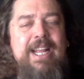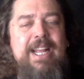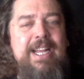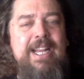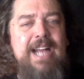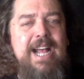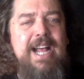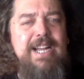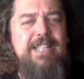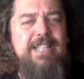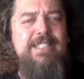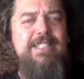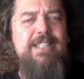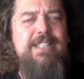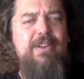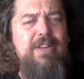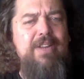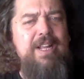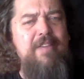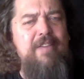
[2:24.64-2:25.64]
not
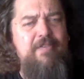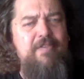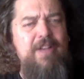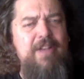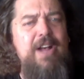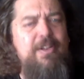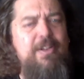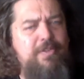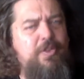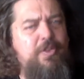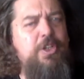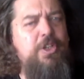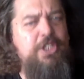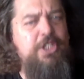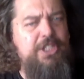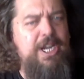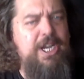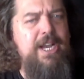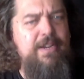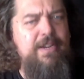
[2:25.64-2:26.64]
necessarily a found
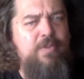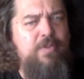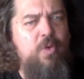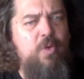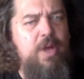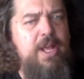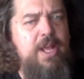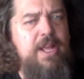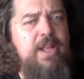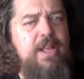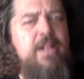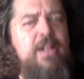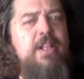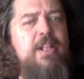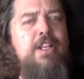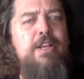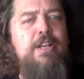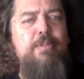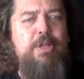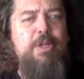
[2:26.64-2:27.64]
footage kind of way,
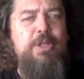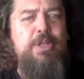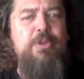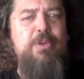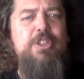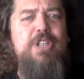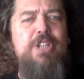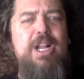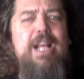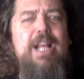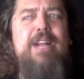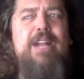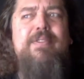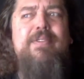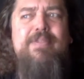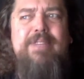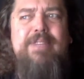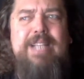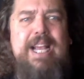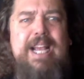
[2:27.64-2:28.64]
but there is a lot of
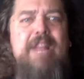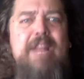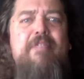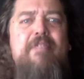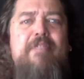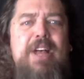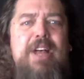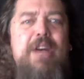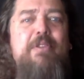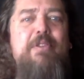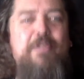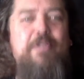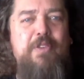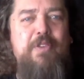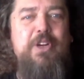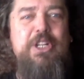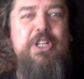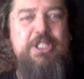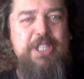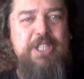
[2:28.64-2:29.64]
kind of found
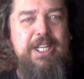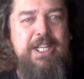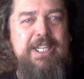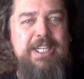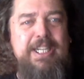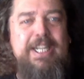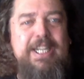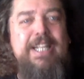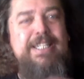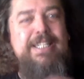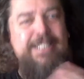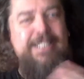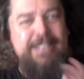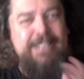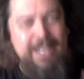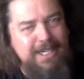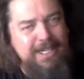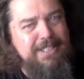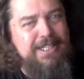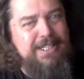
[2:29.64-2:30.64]
footage in it. It's
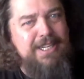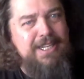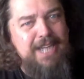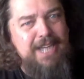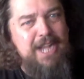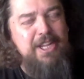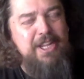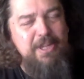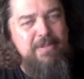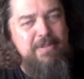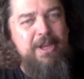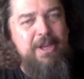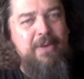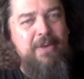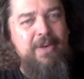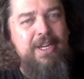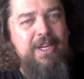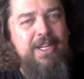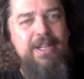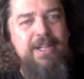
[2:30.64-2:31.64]
done as a
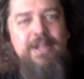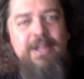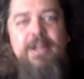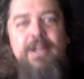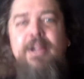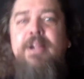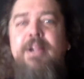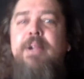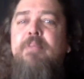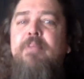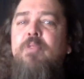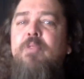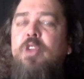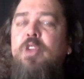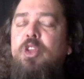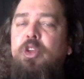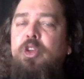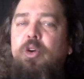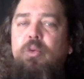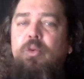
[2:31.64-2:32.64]
documentary.
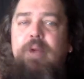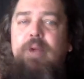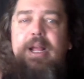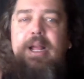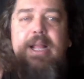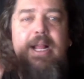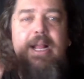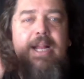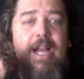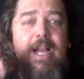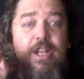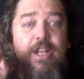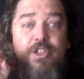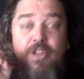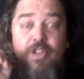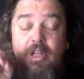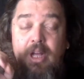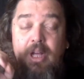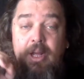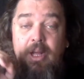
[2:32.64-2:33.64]
You'll
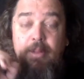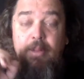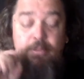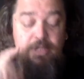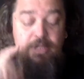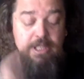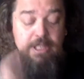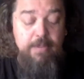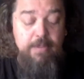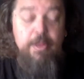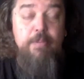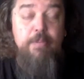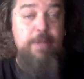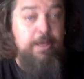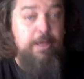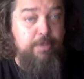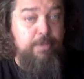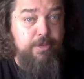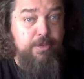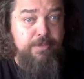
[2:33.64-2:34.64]
recognize some of the
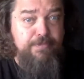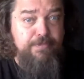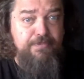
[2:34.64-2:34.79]
people